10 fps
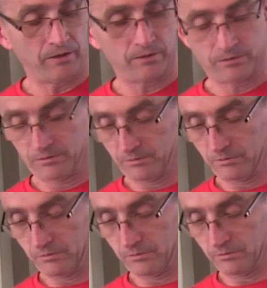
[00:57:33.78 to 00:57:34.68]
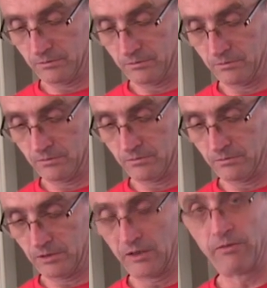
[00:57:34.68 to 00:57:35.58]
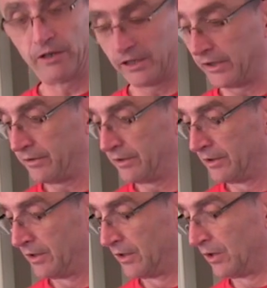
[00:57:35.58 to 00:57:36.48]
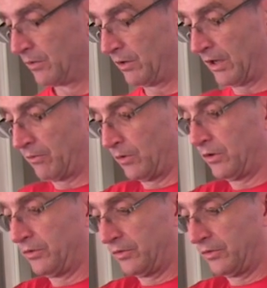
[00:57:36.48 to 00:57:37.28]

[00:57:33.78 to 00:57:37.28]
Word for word: ones that we put the Worcester sauce on